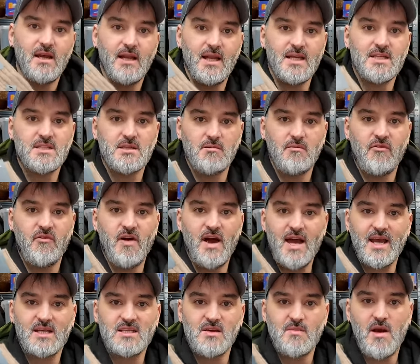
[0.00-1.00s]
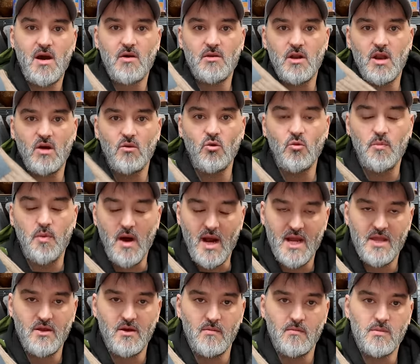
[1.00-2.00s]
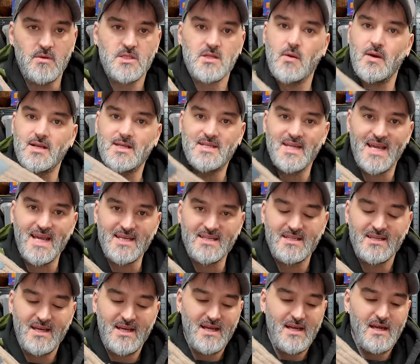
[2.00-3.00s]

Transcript: list them for X amount and I will buy them. So I did.